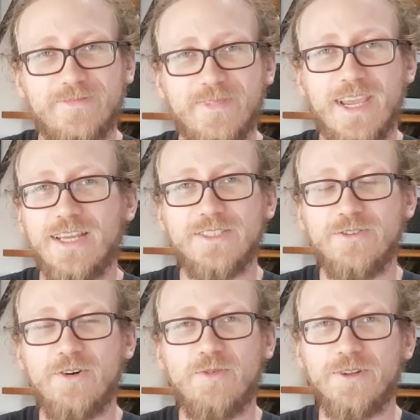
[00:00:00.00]
yeah, it's
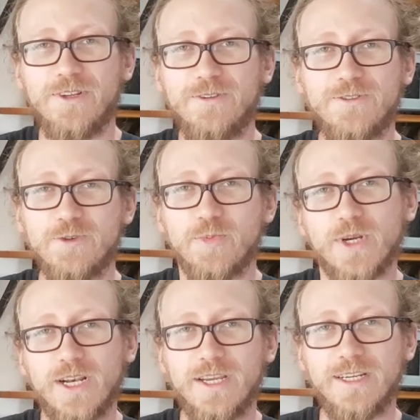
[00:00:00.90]
not one of those super
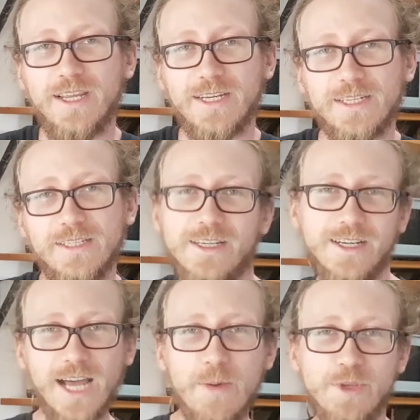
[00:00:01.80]
clean, like,
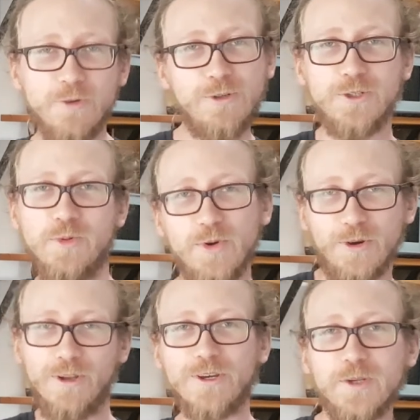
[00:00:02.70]
I'm a
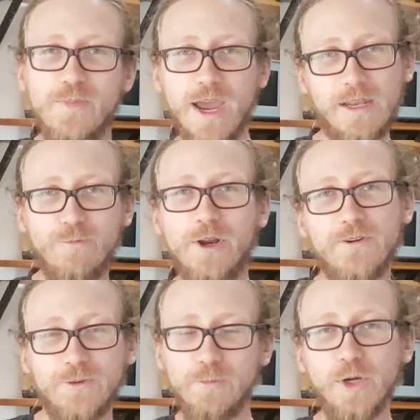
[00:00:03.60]
YouTuber, look at my
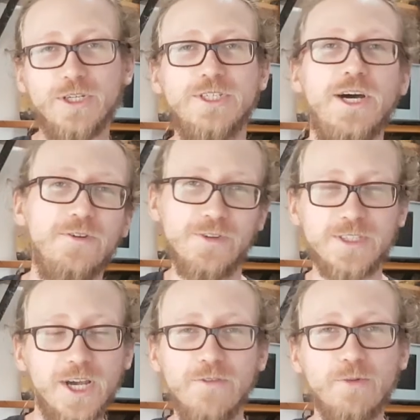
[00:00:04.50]
wonderful bookshelf, it's
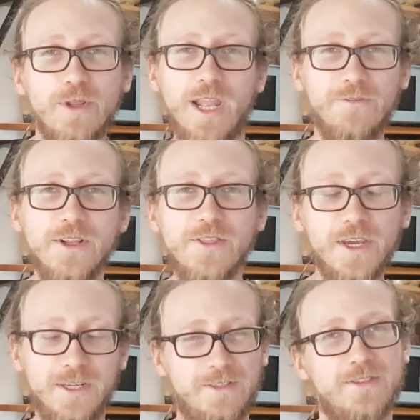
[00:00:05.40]
covered with lovely
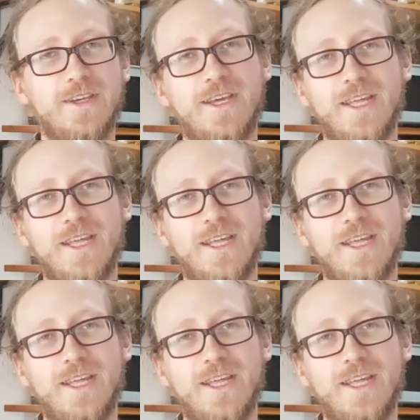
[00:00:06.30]
things.